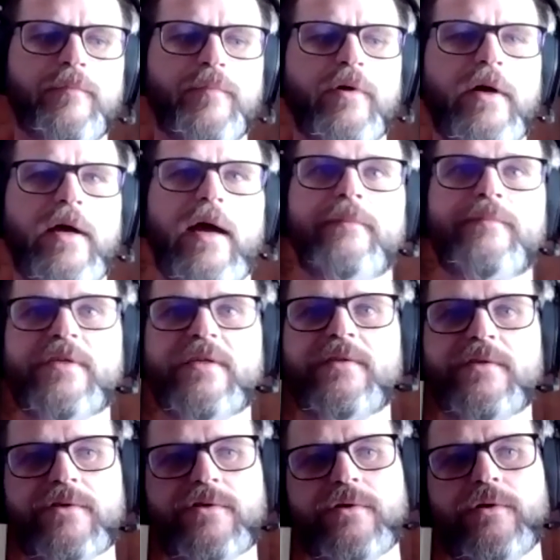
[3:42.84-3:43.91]
perhaps
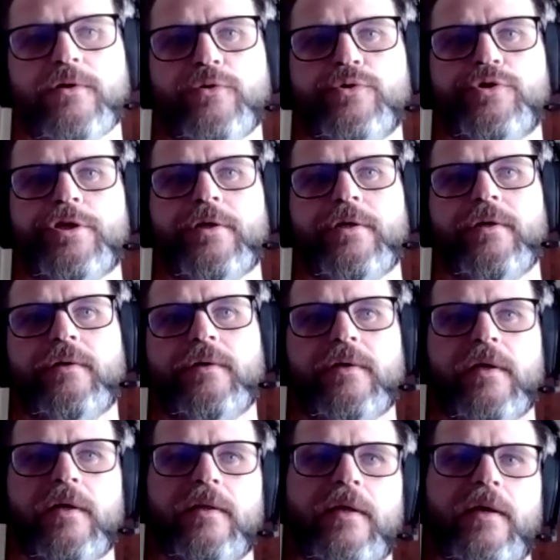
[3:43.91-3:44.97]
it's a solution
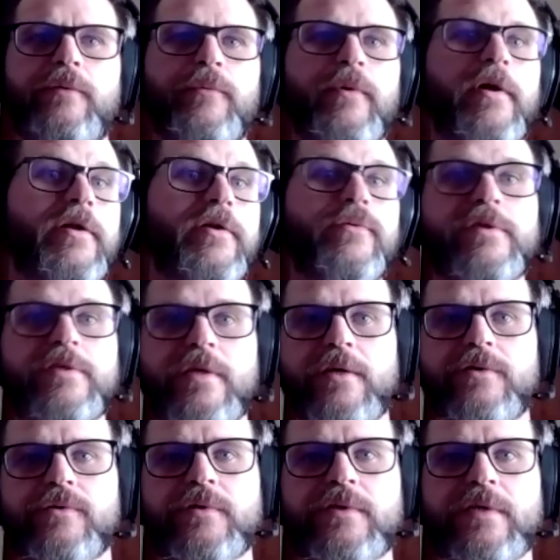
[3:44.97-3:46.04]
that they run into a
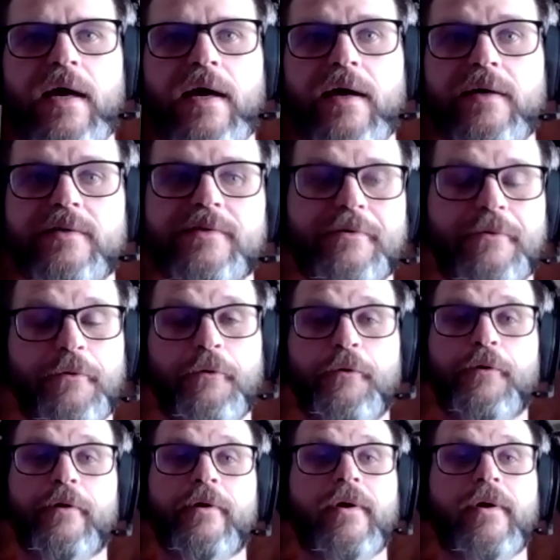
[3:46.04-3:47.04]
scheduled task, or